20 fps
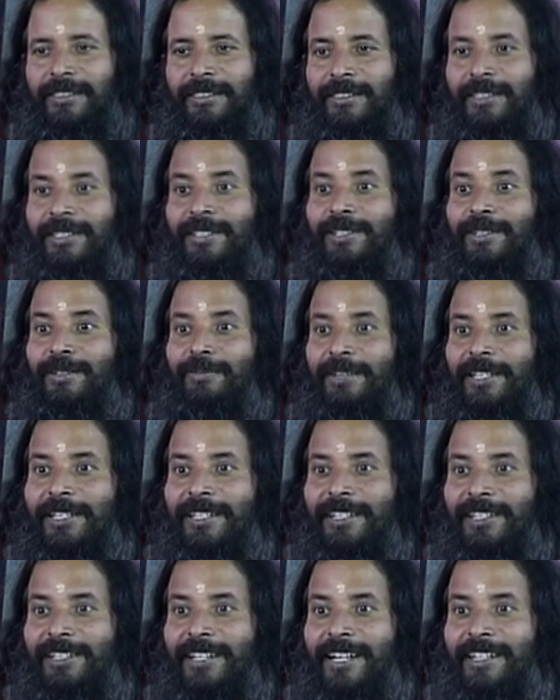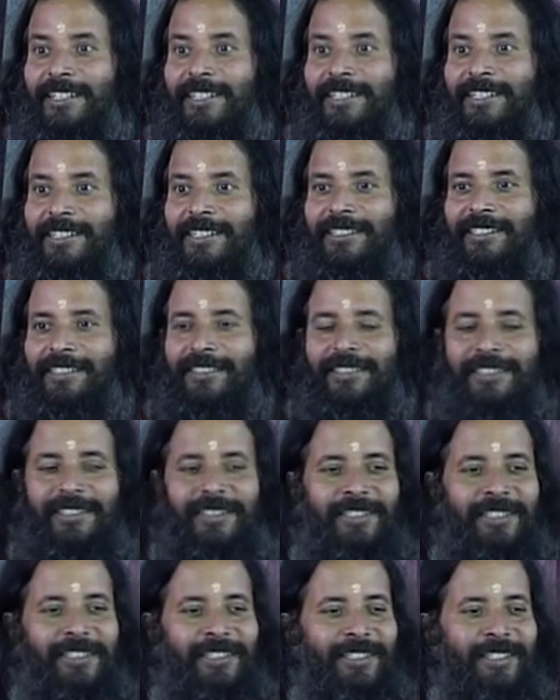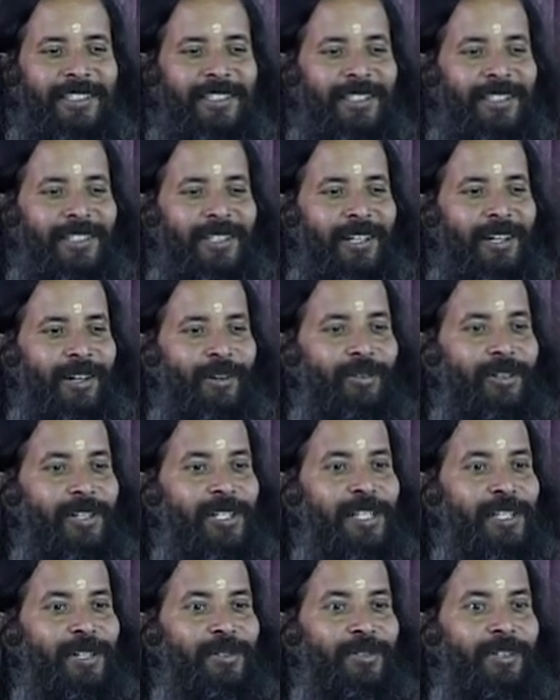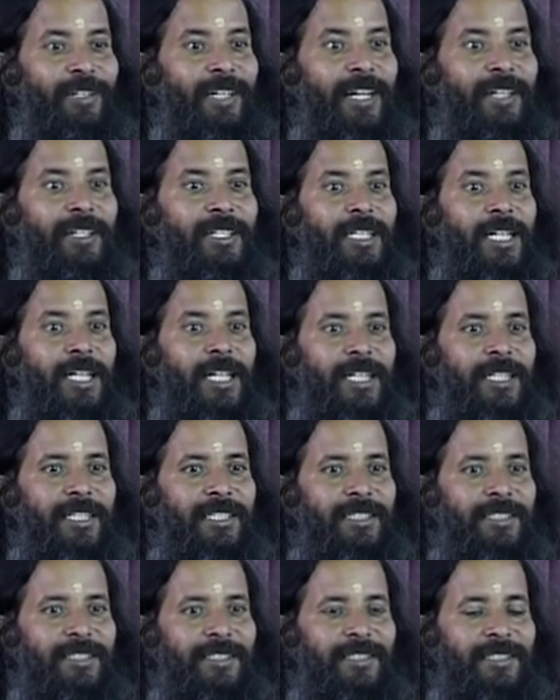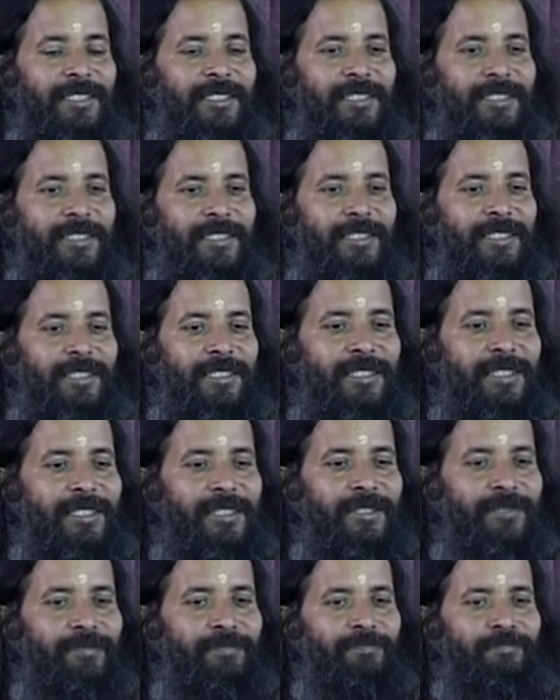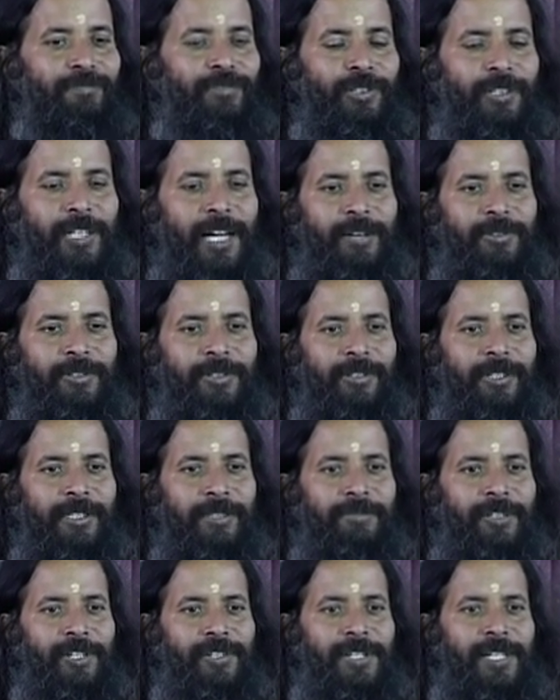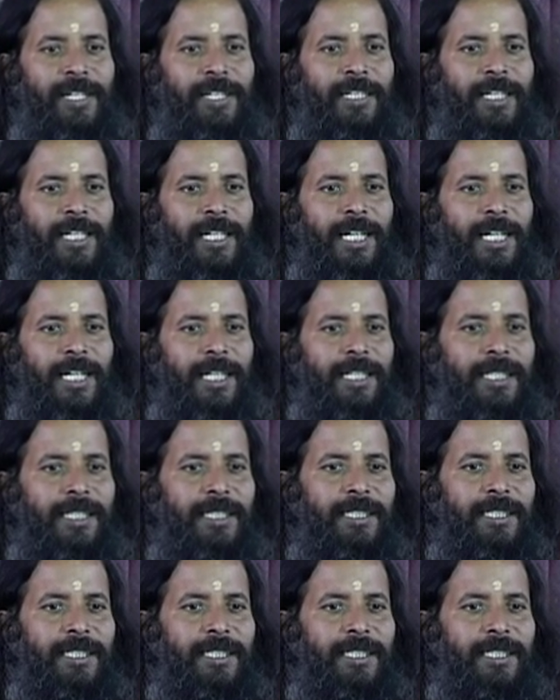This is the blessings I need." Close the door and talk. Pour out your emotion near God.